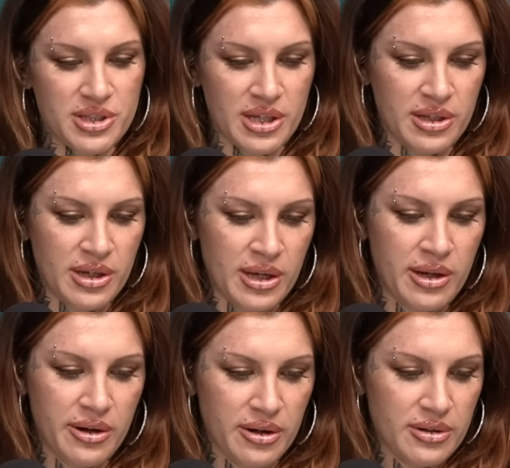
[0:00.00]
And
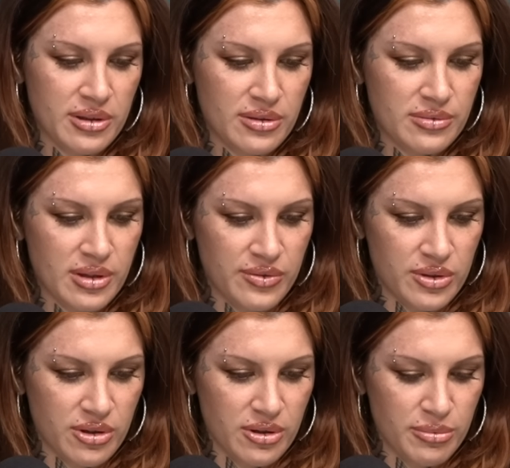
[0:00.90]
here, love you,
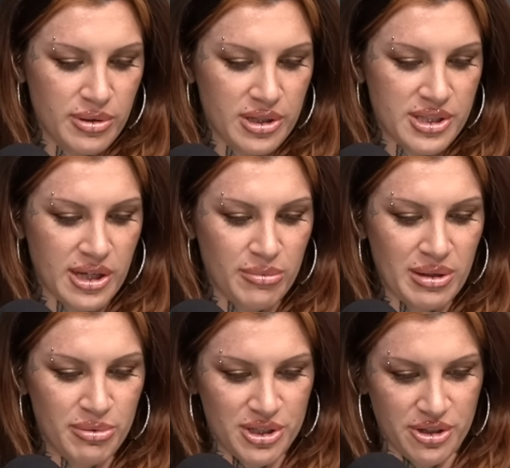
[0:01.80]
girl, but let's see how many
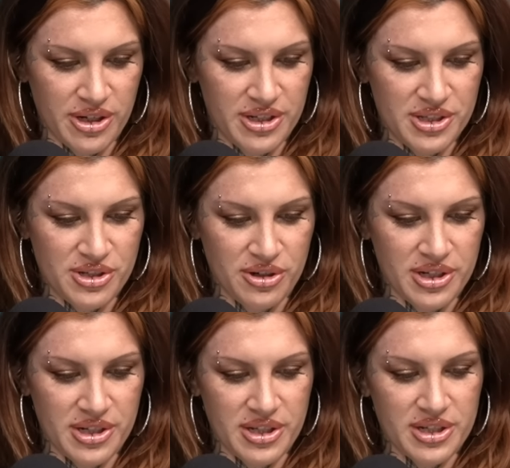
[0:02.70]
bits you're gonna insert
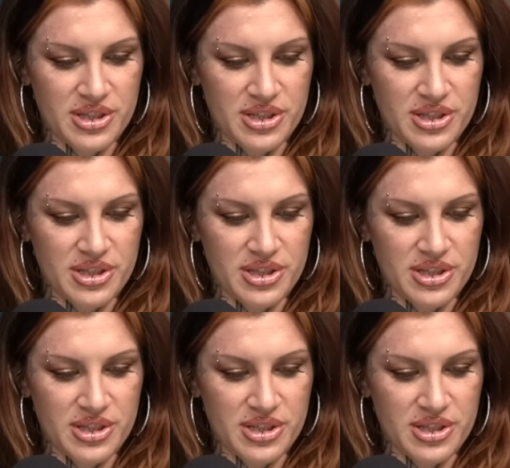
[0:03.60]
into this.